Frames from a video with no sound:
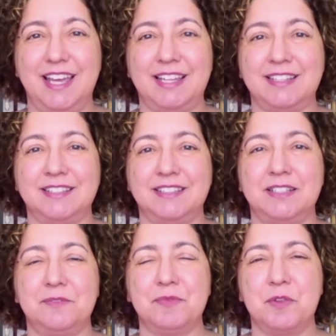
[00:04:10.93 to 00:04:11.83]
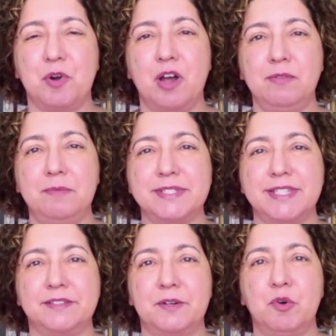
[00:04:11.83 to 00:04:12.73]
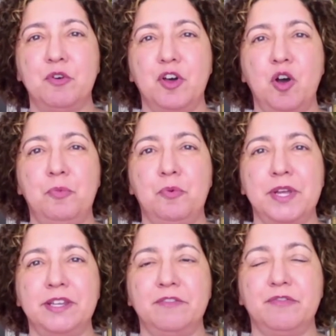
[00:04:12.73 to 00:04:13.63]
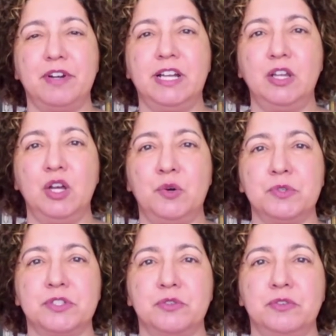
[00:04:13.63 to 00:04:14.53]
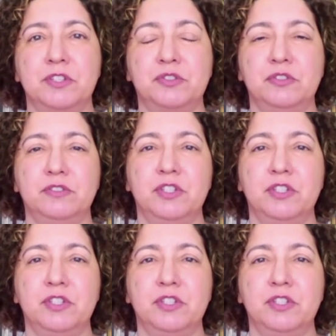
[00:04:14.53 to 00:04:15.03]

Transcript: And the problem is that they're both operating very close. So the